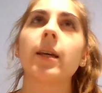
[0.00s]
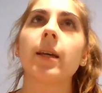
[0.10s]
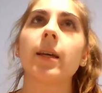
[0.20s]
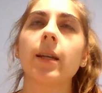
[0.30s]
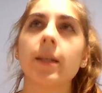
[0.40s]

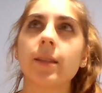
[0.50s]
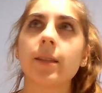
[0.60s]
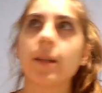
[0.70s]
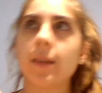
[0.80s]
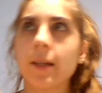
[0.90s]
And I
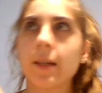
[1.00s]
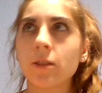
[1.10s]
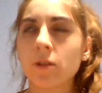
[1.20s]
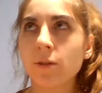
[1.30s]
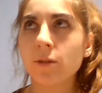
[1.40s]
said, that's
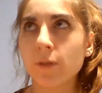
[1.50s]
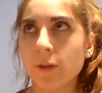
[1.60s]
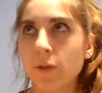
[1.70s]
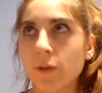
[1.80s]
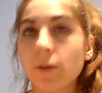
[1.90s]

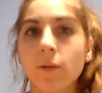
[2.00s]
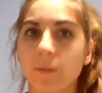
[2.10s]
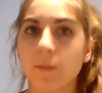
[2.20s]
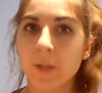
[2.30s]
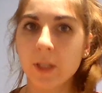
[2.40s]
true,
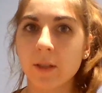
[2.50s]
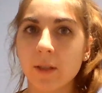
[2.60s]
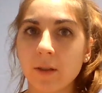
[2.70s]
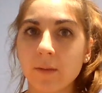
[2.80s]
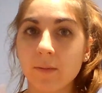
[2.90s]
which
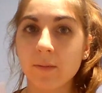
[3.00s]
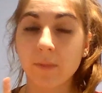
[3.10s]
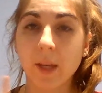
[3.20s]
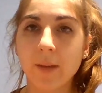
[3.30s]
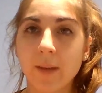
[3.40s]
it's,
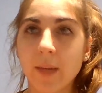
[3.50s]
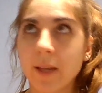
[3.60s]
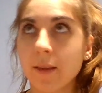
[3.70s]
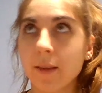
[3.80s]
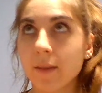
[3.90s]
I
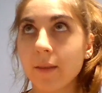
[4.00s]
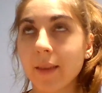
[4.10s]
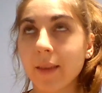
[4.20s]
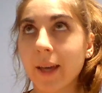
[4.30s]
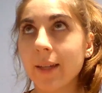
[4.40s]
mean,
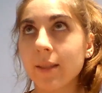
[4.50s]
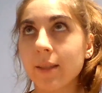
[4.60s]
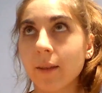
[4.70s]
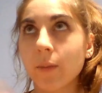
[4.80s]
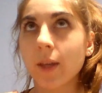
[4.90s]
that is
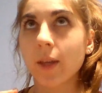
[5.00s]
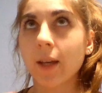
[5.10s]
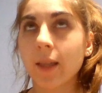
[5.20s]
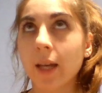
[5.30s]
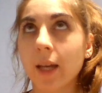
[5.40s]
something
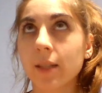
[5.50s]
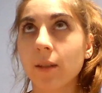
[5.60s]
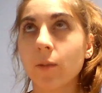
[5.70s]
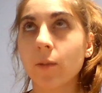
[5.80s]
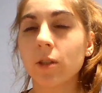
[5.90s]
that
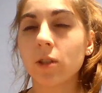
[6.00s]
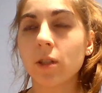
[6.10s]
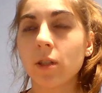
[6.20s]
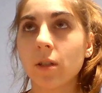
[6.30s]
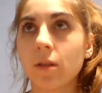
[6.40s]
someone
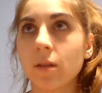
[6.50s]
should